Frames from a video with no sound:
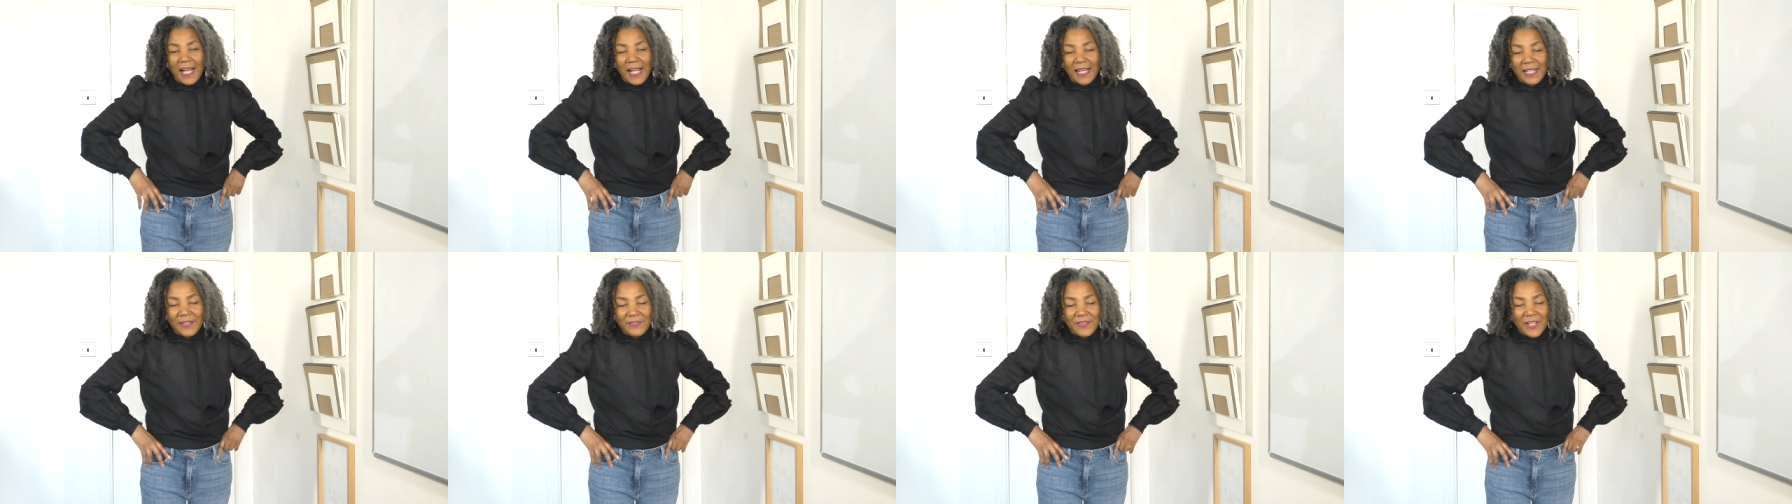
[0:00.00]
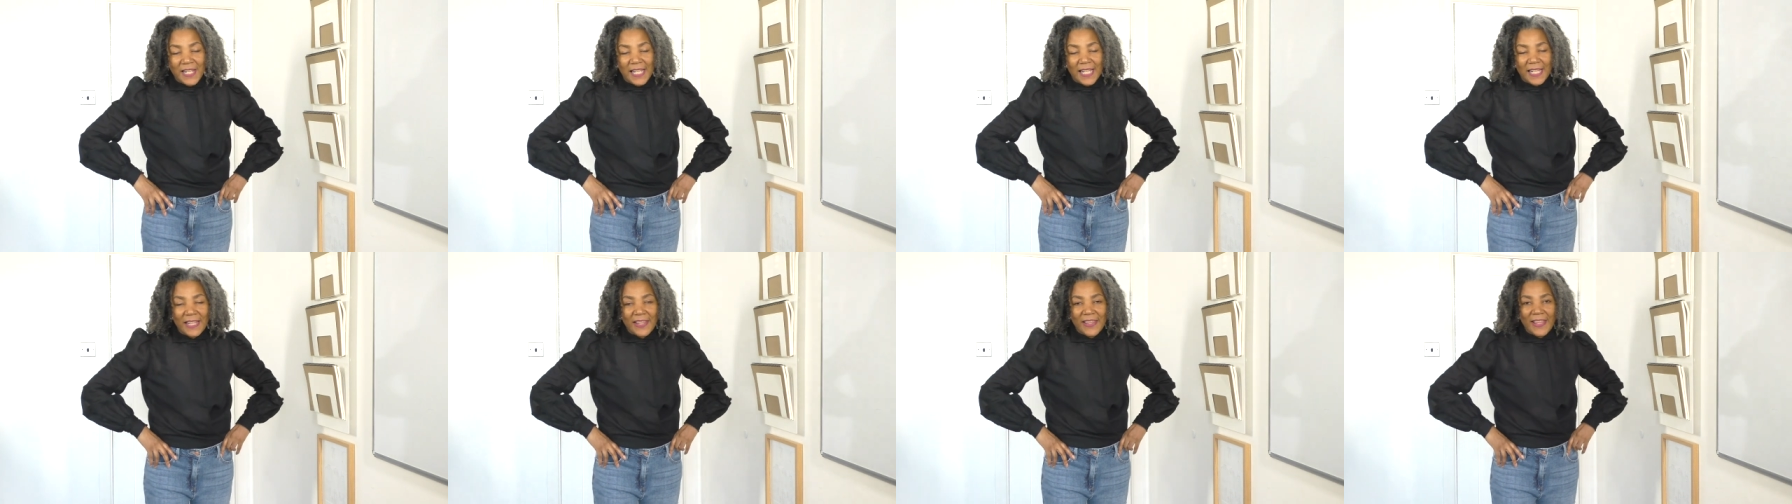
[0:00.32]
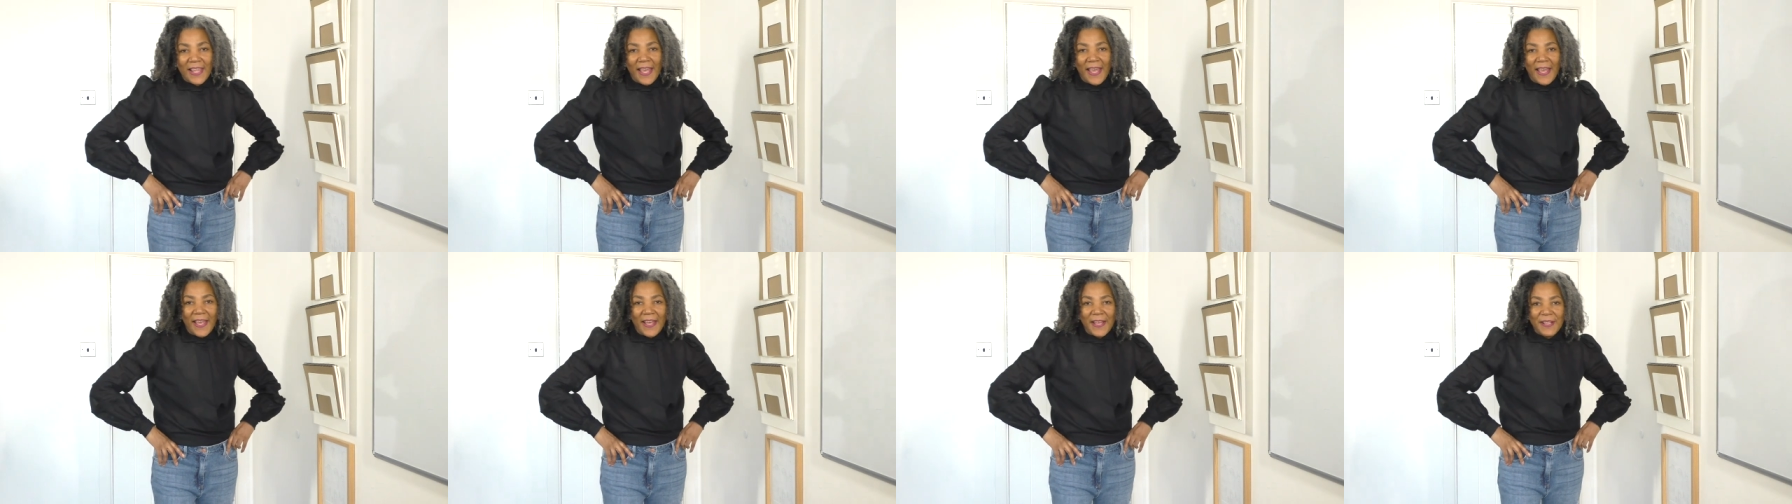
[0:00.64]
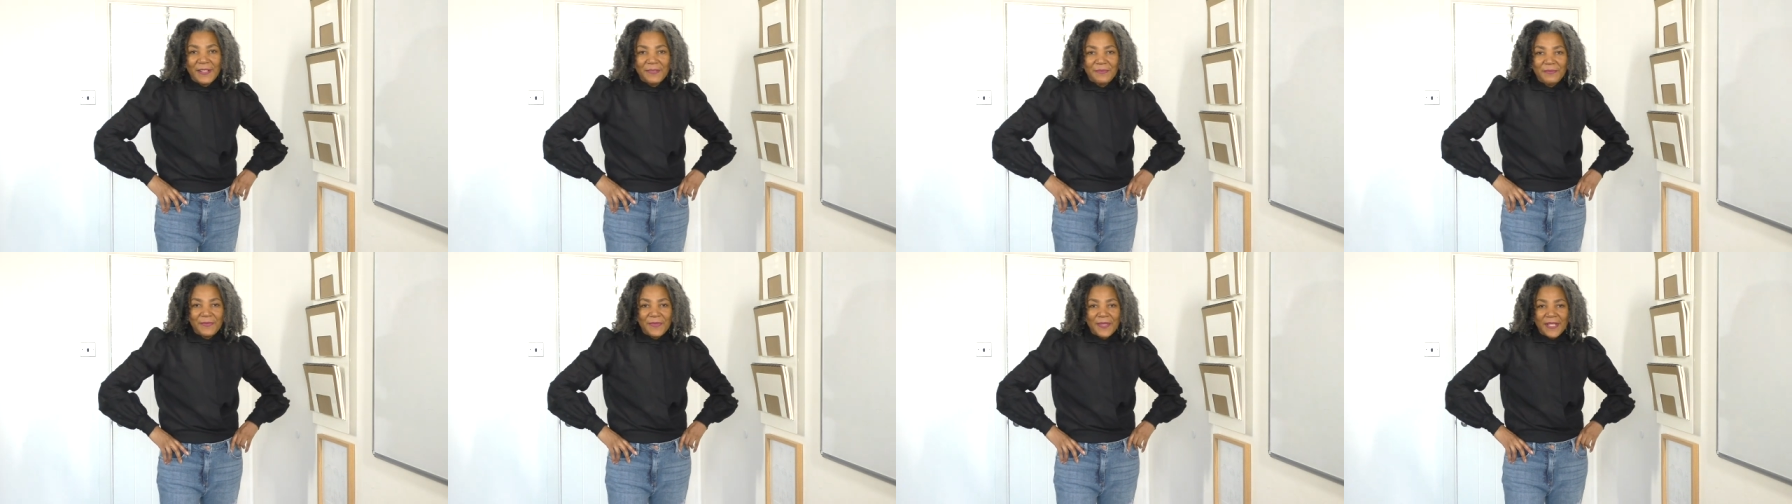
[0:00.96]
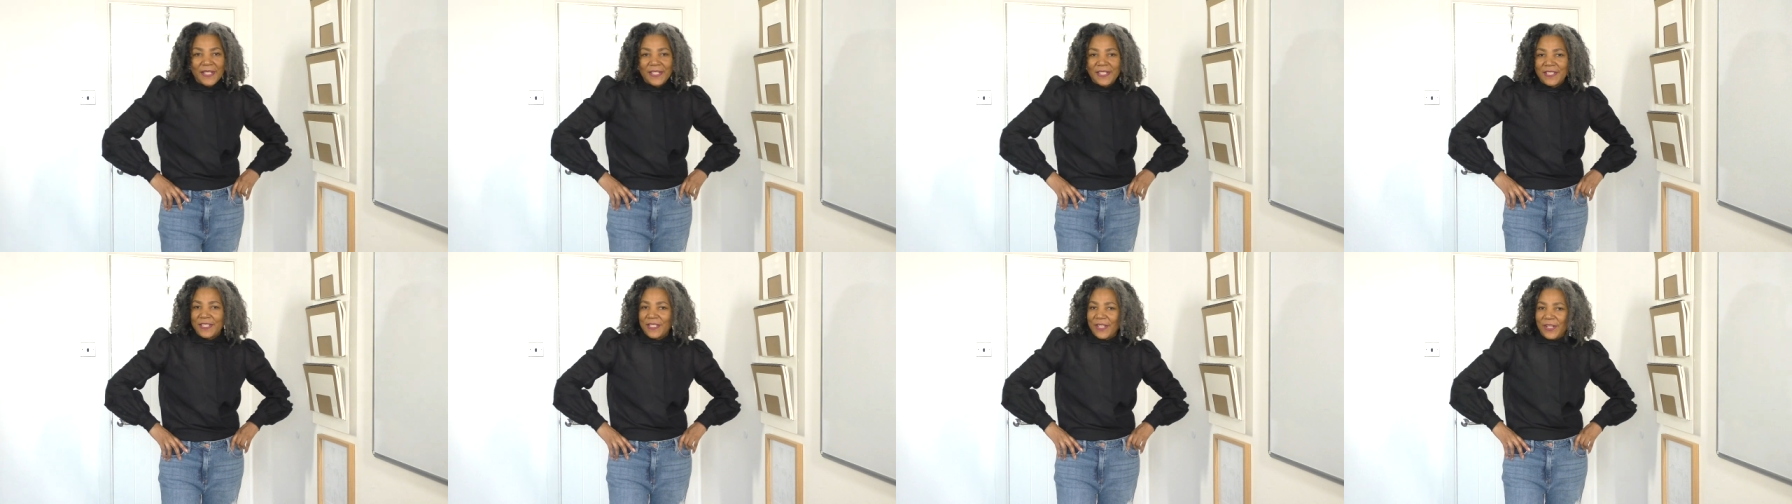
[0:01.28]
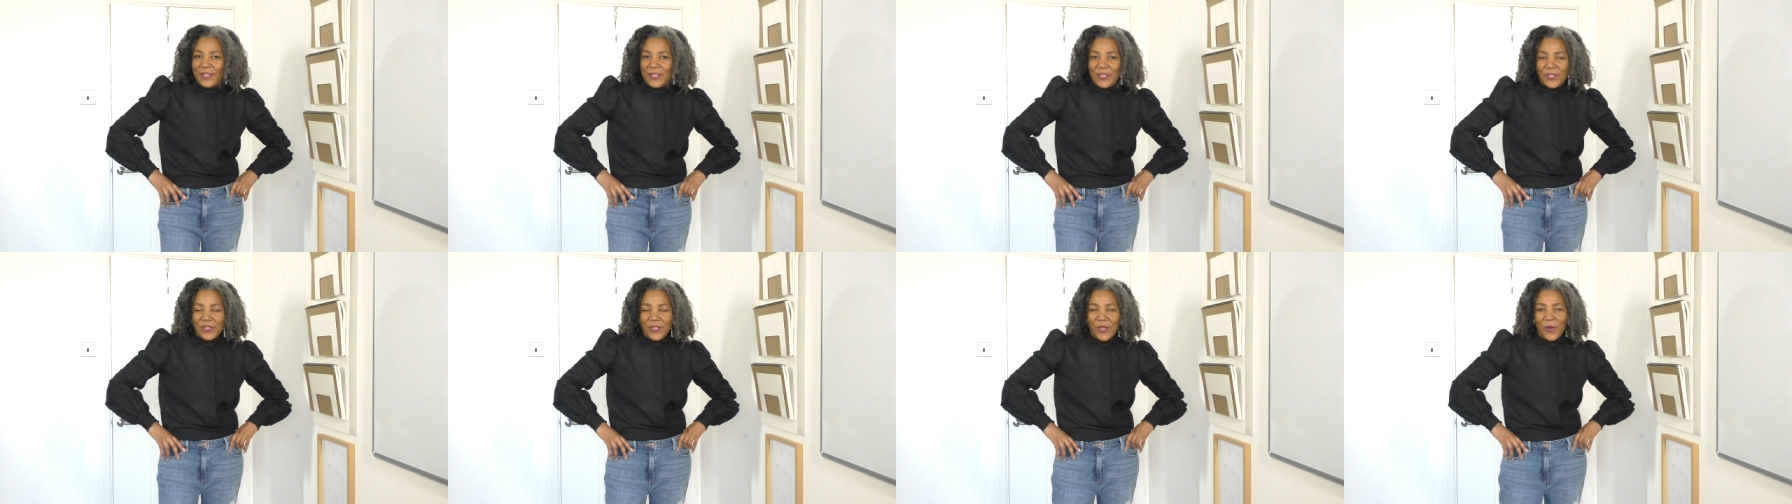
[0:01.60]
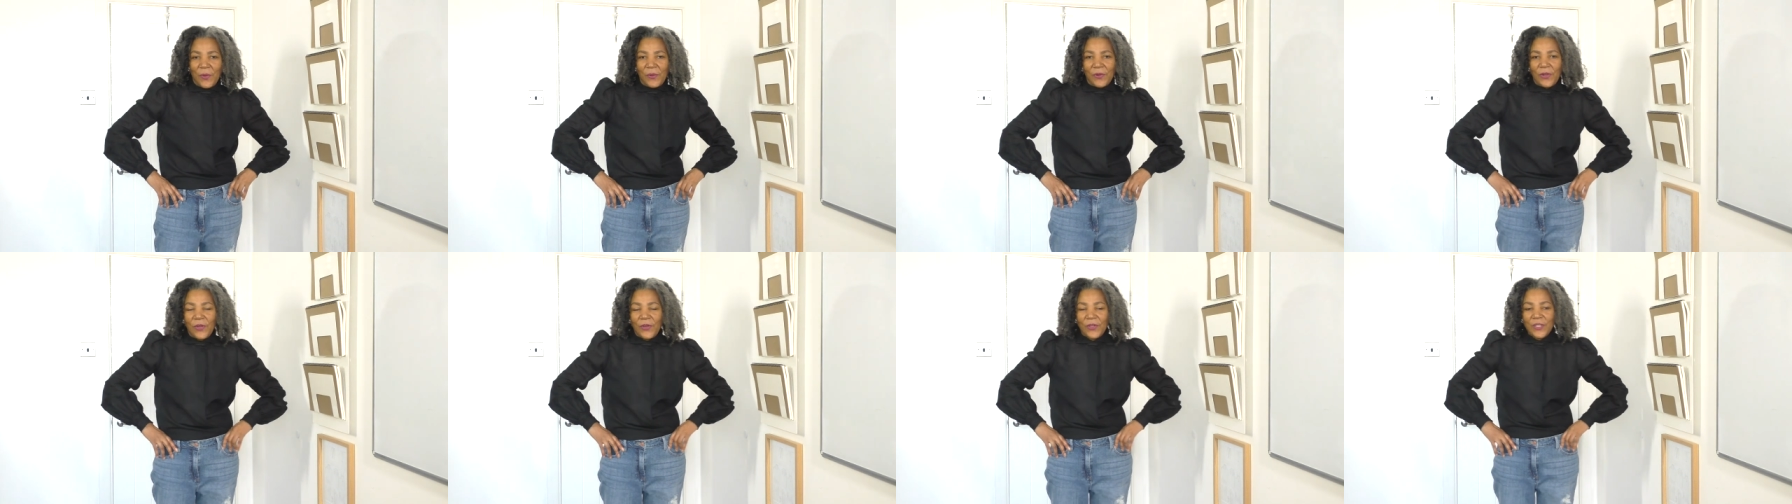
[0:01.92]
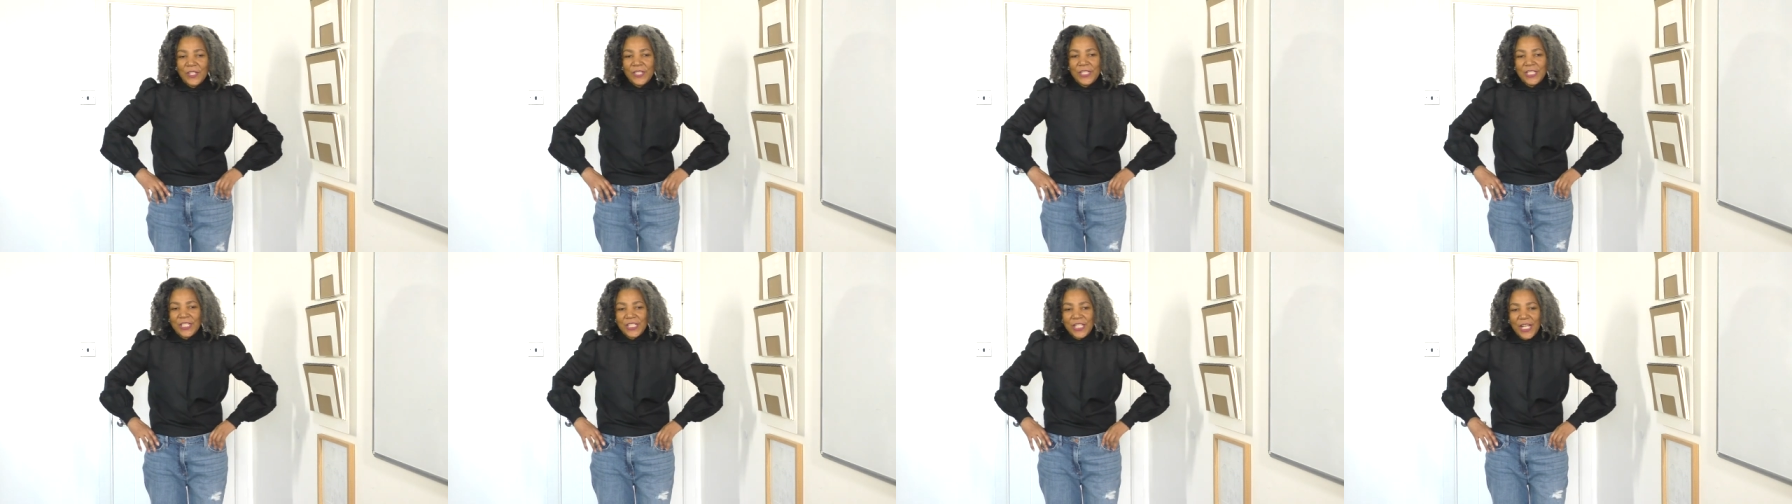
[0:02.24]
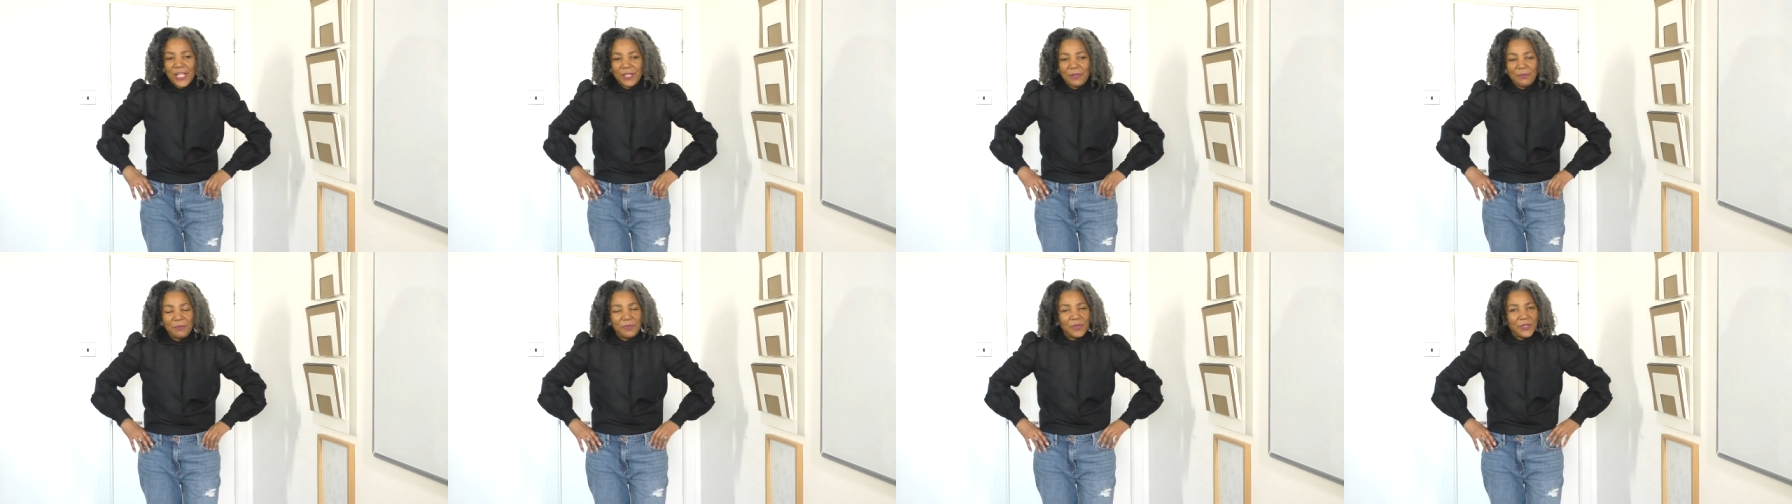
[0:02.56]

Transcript: Leave the link there so you can go along and check them